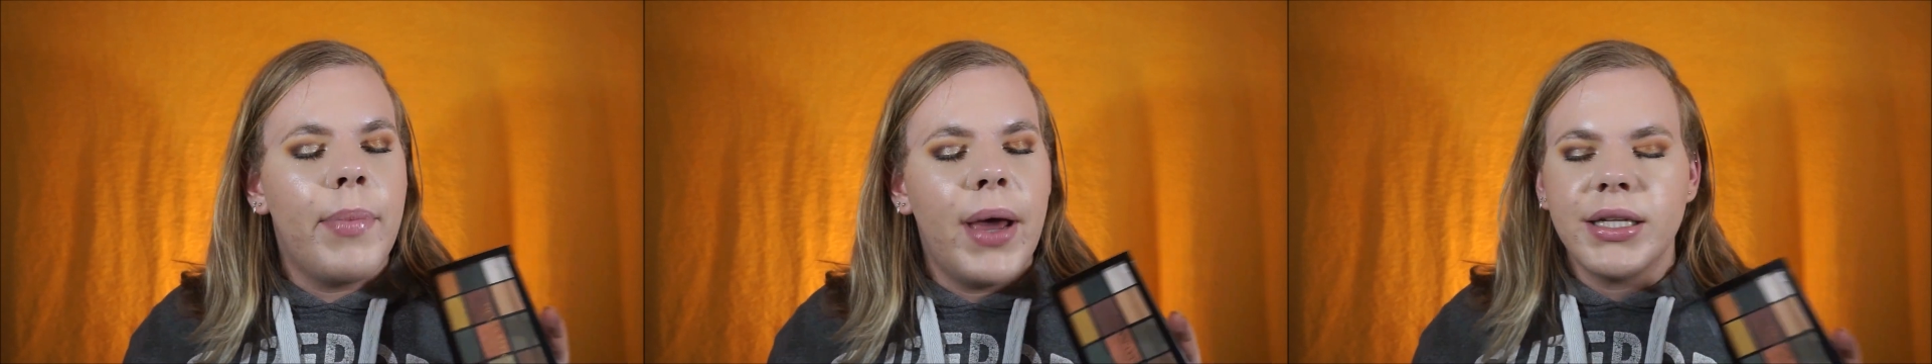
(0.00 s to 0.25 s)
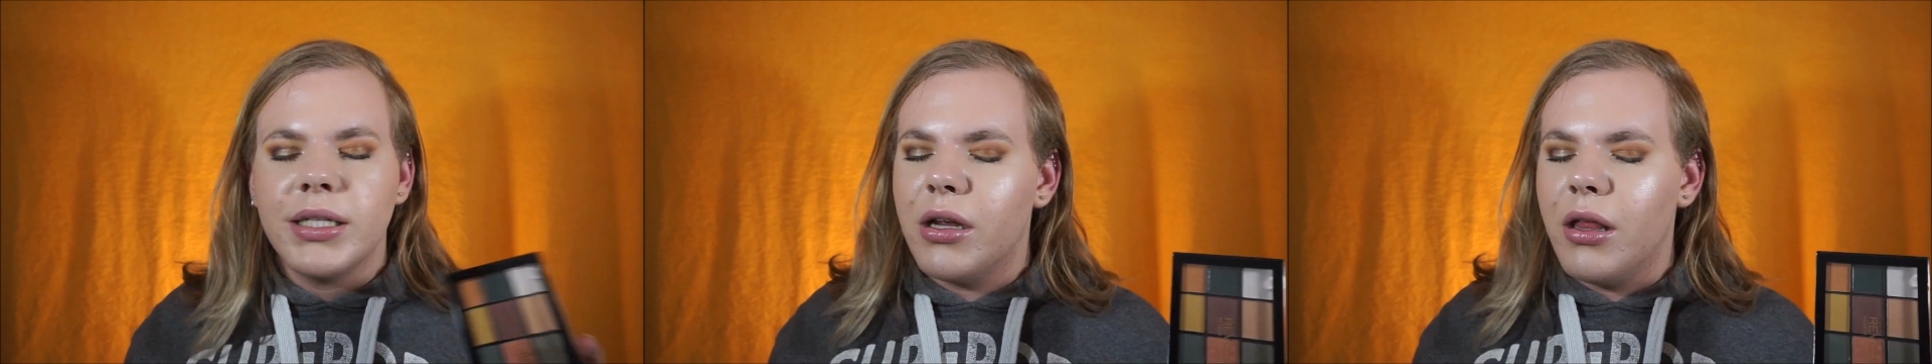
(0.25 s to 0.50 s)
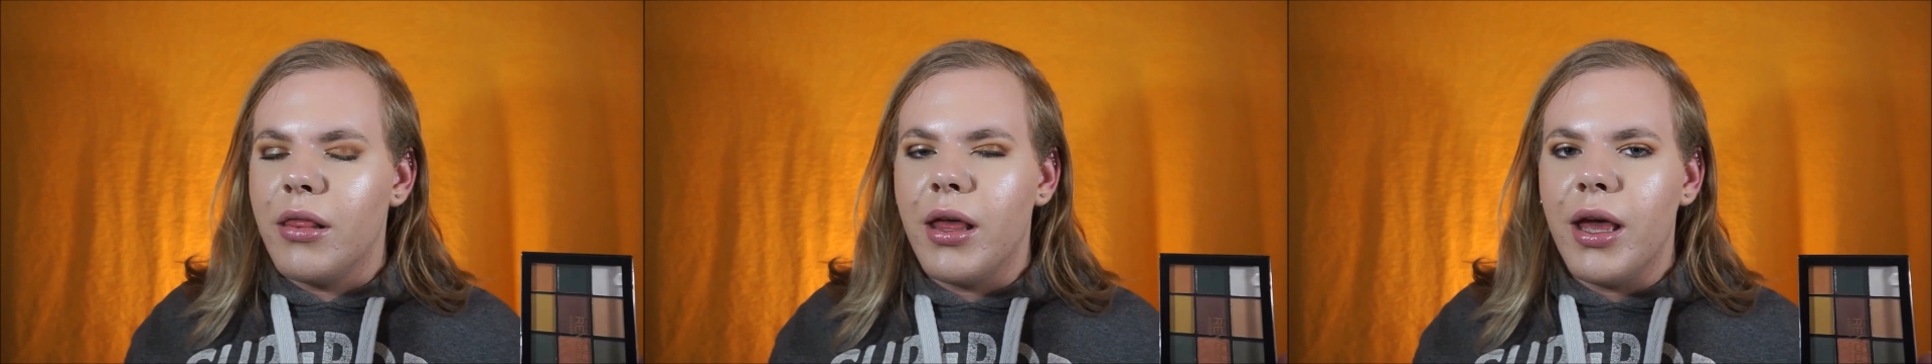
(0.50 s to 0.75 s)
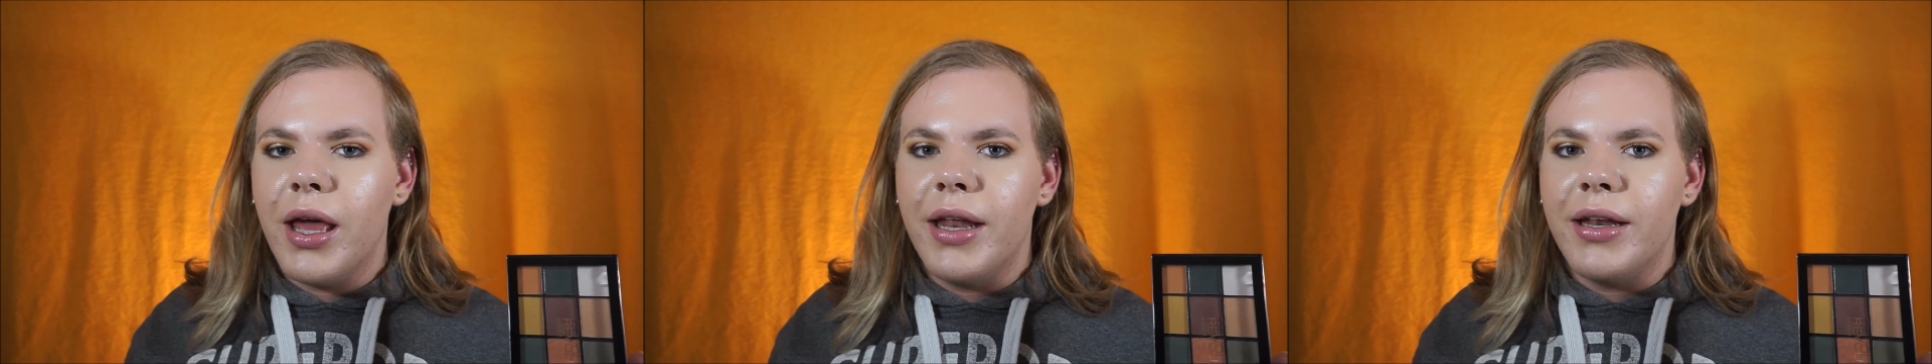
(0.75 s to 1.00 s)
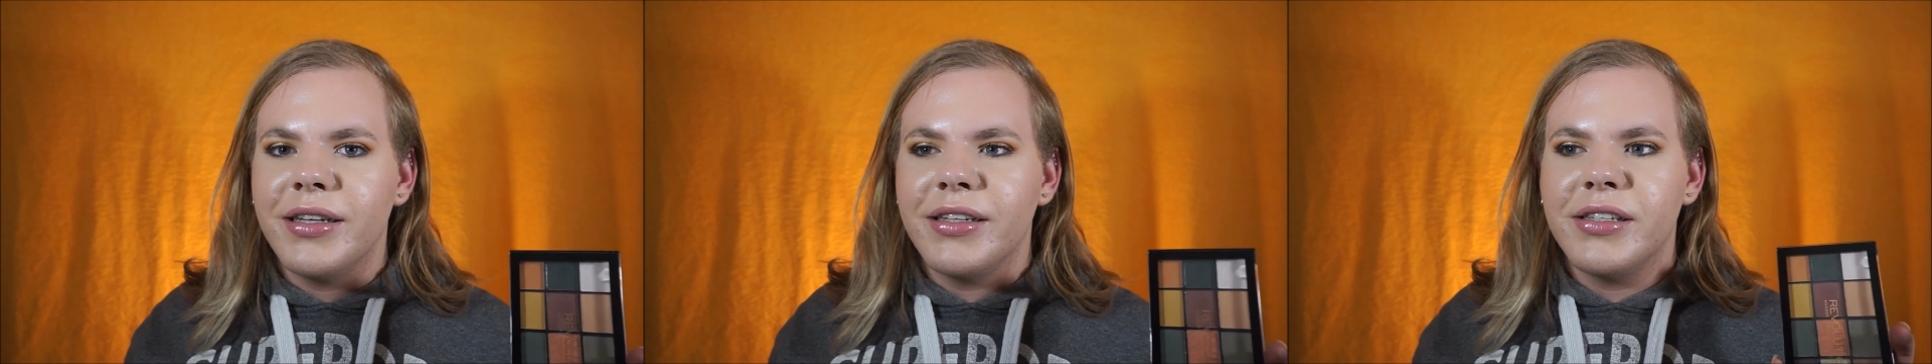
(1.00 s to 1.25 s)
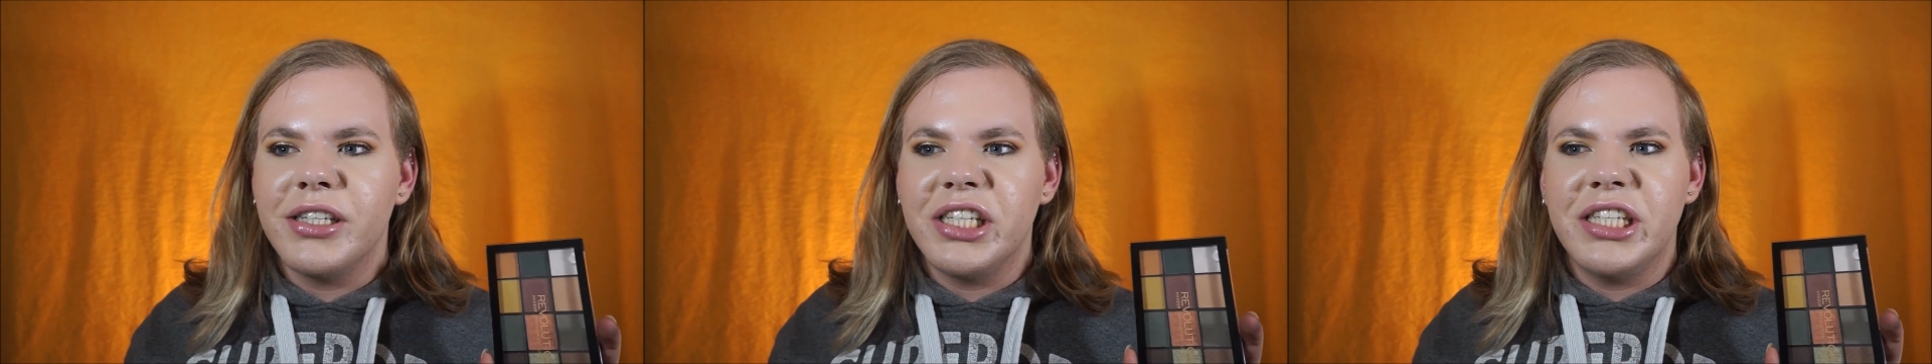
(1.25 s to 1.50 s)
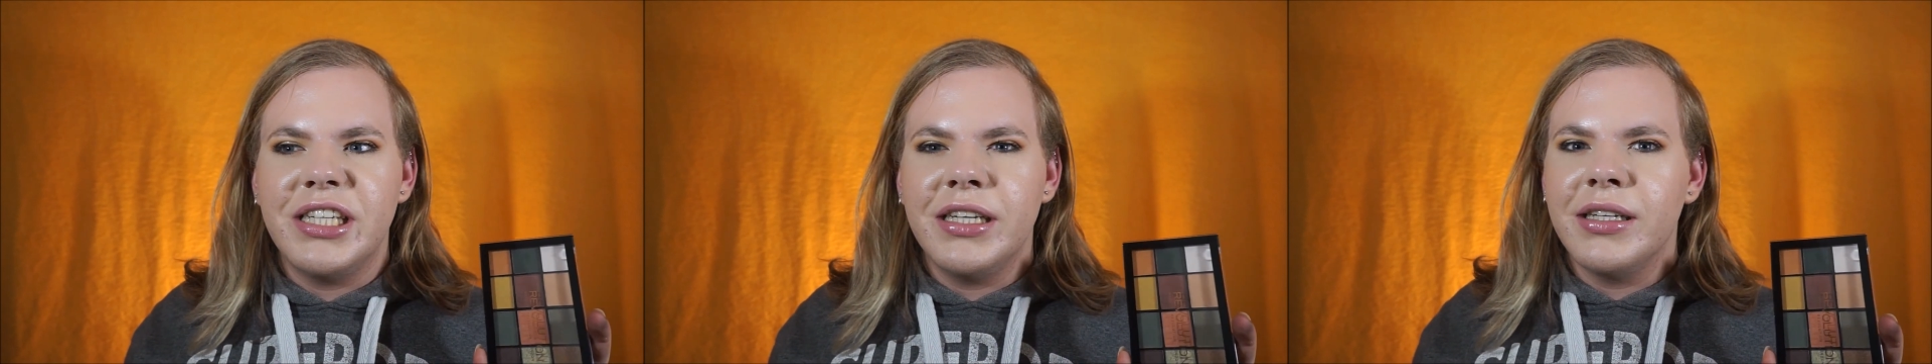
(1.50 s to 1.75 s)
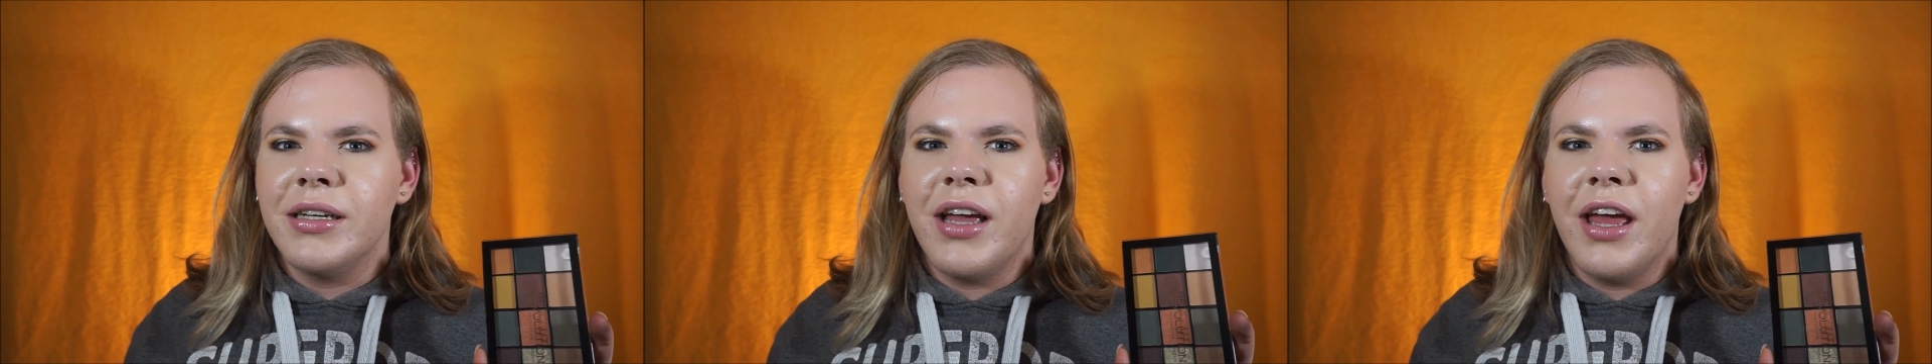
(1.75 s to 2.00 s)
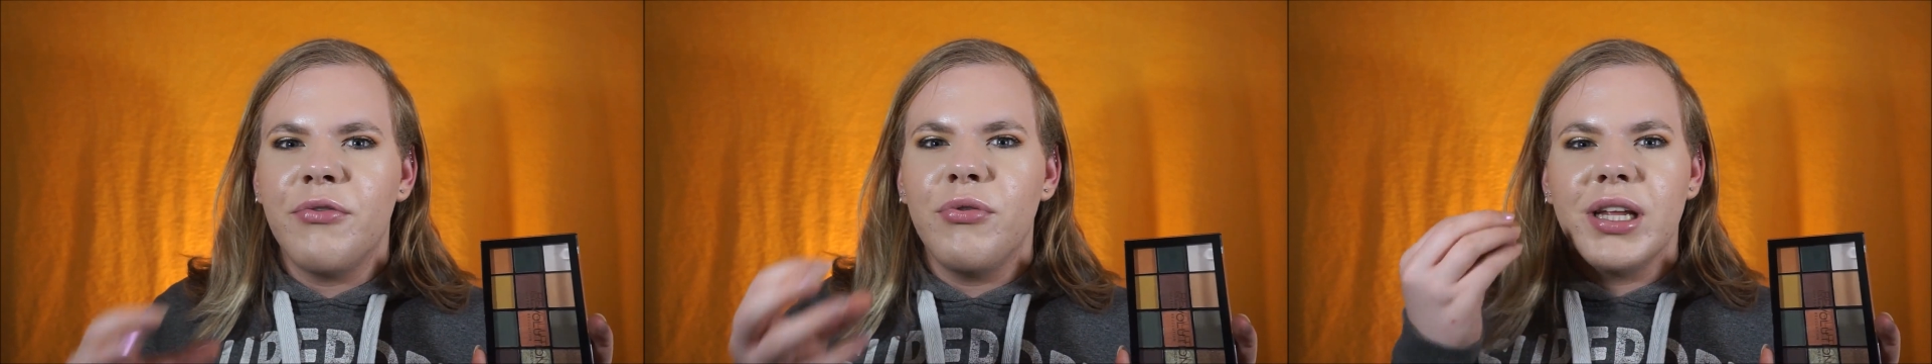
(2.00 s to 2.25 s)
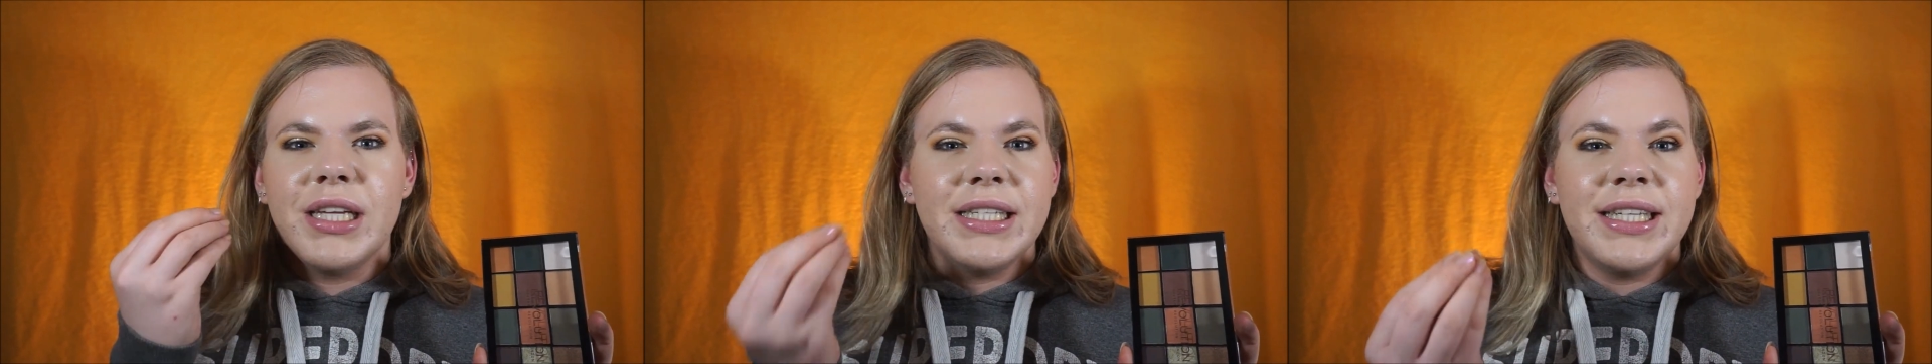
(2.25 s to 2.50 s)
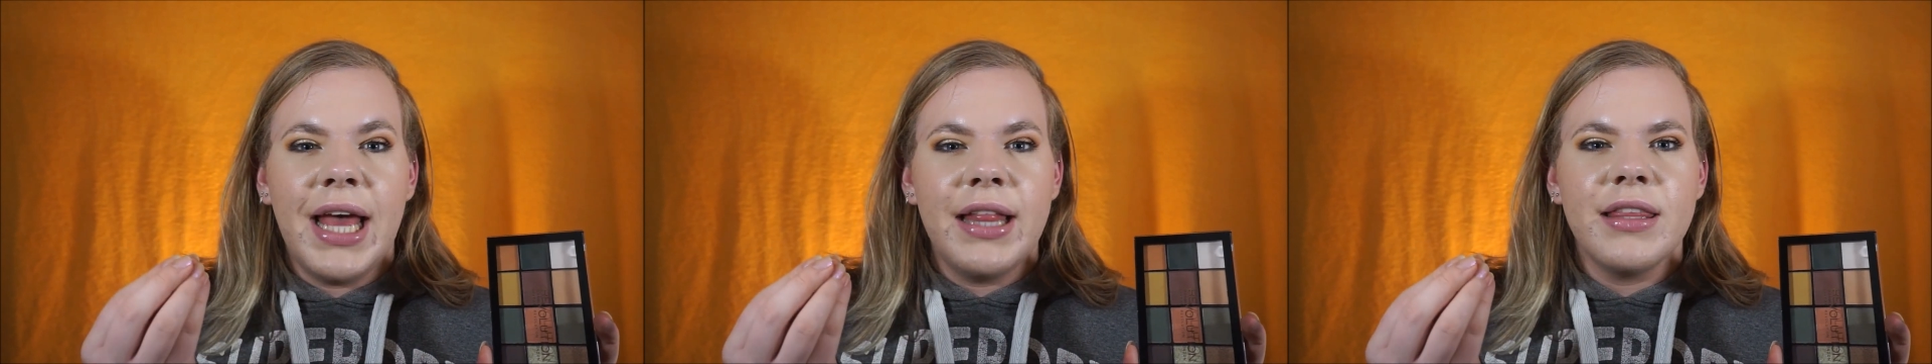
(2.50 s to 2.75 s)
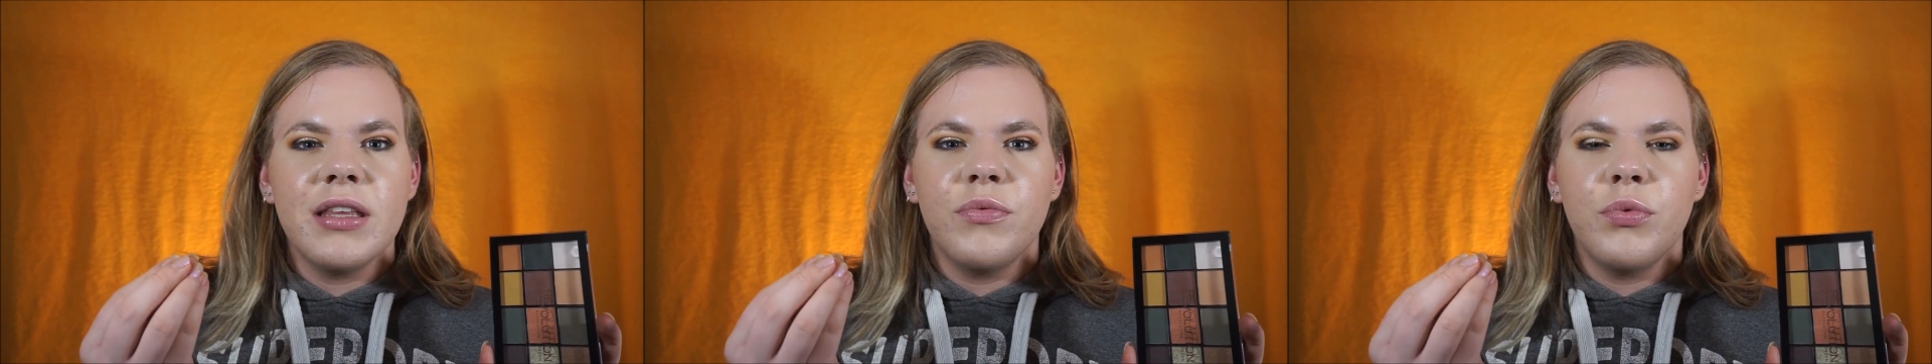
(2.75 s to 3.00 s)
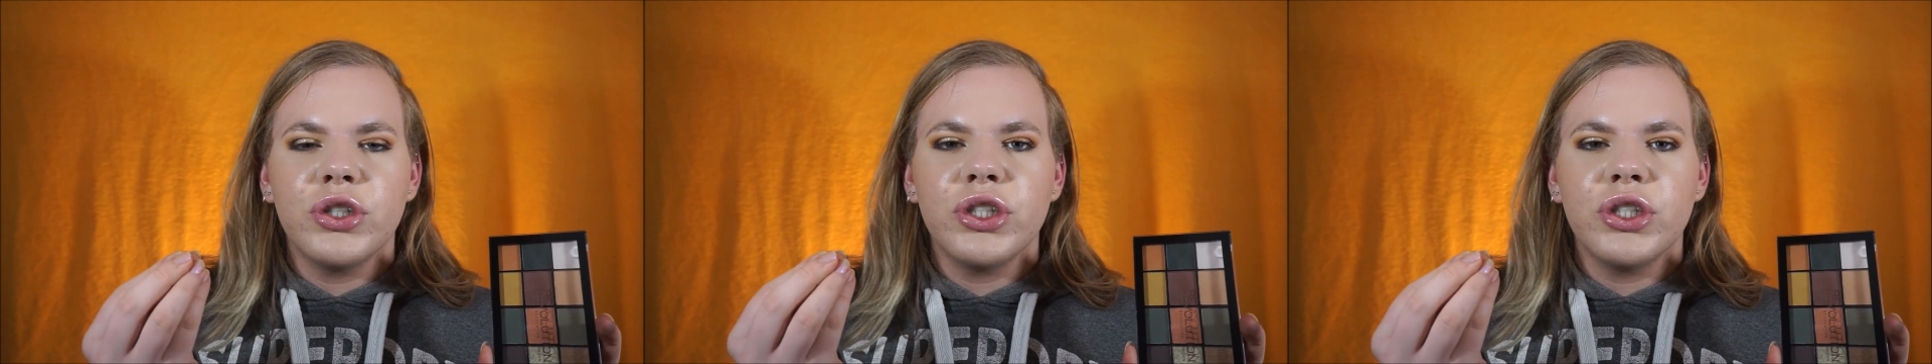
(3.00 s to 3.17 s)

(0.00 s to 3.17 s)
I packed it on there and it didn't get really intense.